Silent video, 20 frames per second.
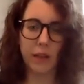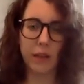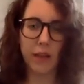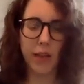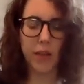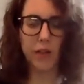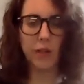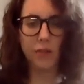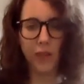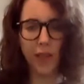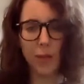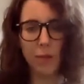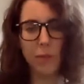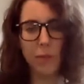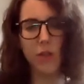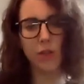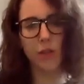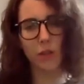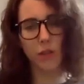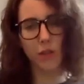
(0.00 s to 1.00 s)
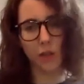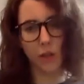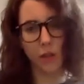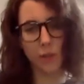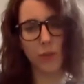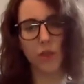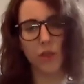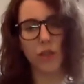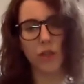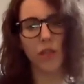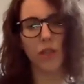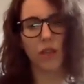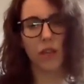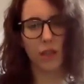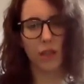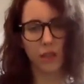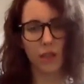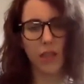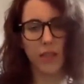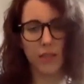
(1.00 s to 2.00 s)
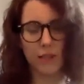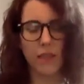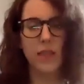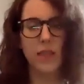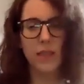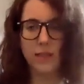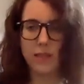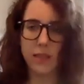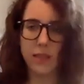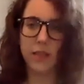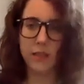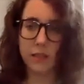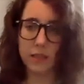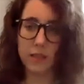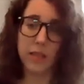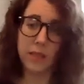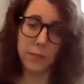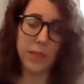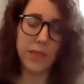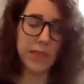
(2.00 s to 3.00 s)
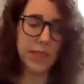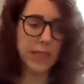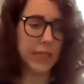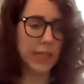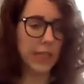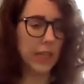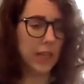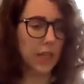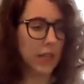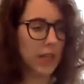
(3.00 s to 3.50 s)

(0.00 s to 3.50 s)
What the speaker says: in your family or your community is to be sick.